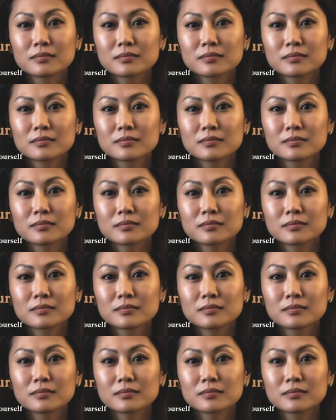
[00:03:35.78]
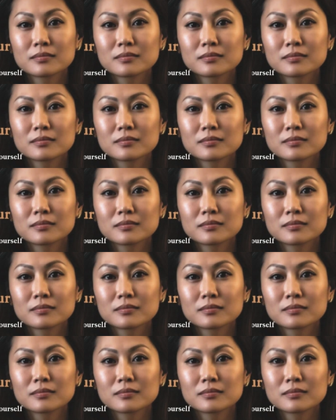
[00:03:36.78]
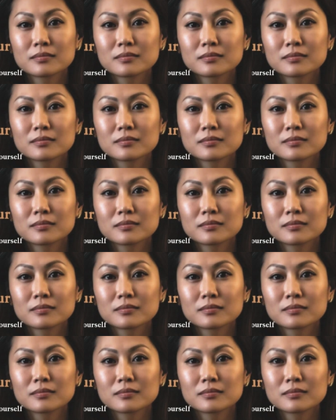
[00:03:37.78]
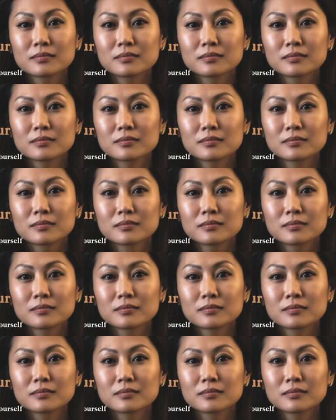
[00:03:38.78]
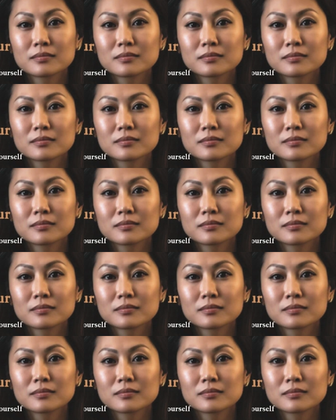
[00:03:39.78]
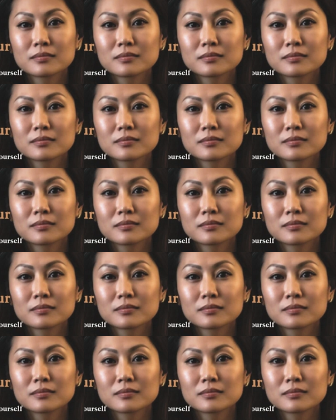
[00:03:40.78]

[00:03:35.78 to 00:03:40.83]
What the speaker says: This is a still picture; no speech is visible.